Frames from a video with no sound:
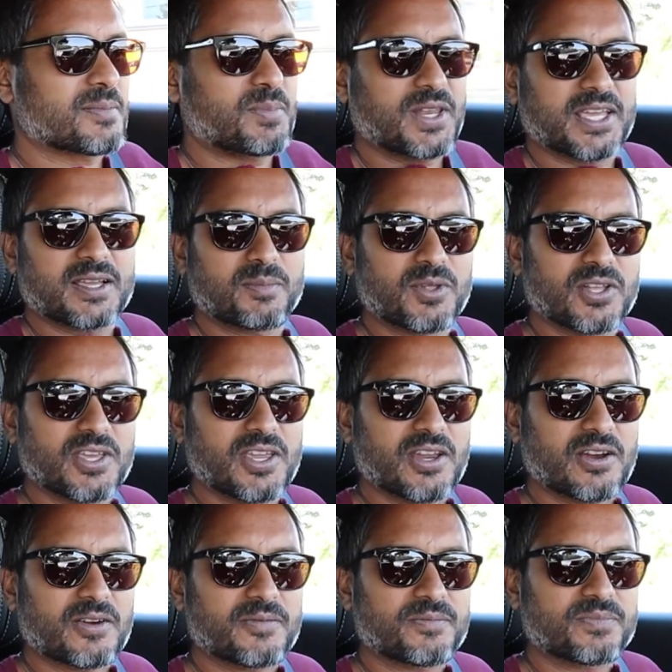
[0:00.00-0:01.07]
applicable
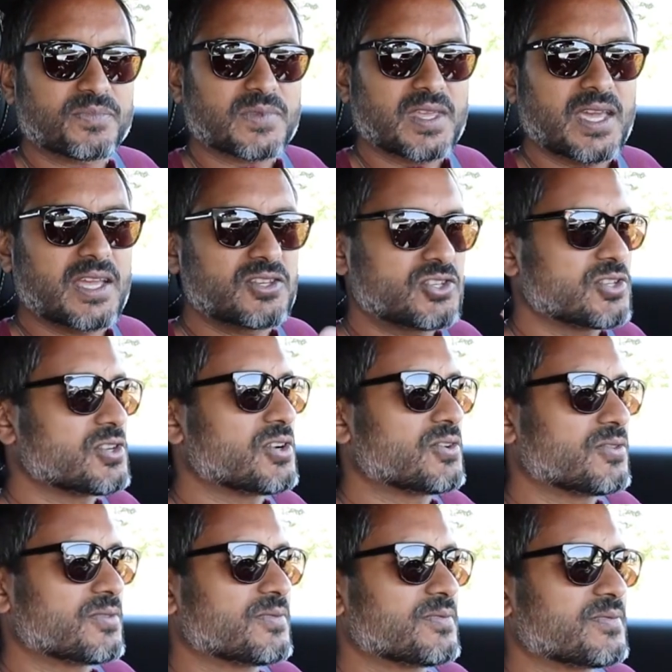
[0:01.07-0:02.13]
here. And you know,